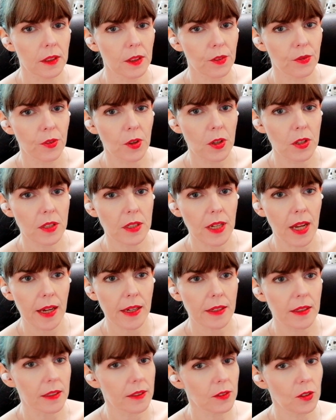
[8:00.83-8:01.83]
in the first
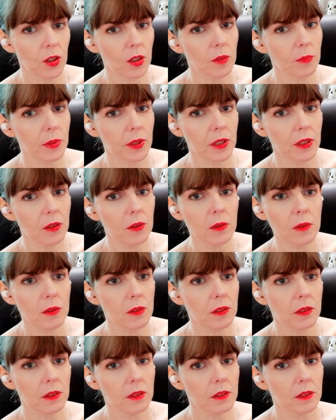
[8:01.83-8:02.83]
act, it's got to be
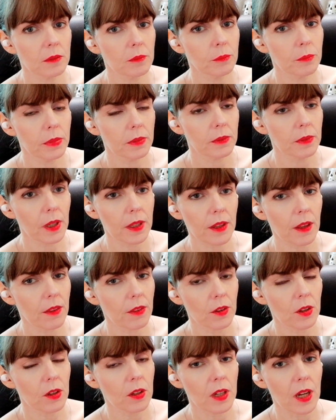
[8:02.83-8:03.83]
used by the
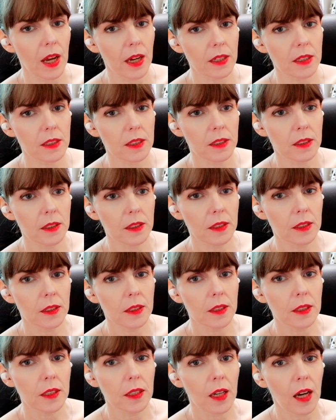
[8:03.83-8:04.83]
third act.
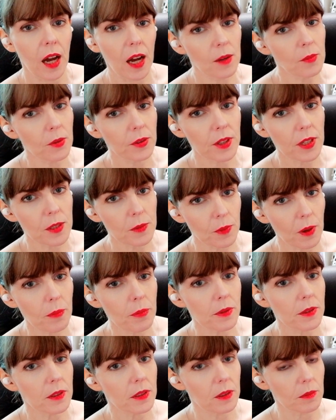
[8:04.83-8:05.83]
I want these
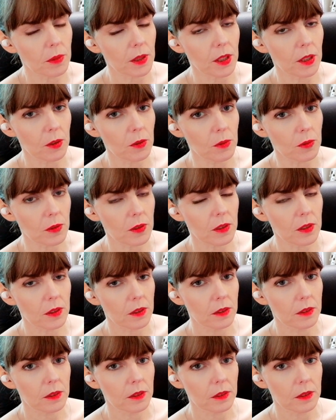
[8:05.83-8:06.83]
weapons to be used.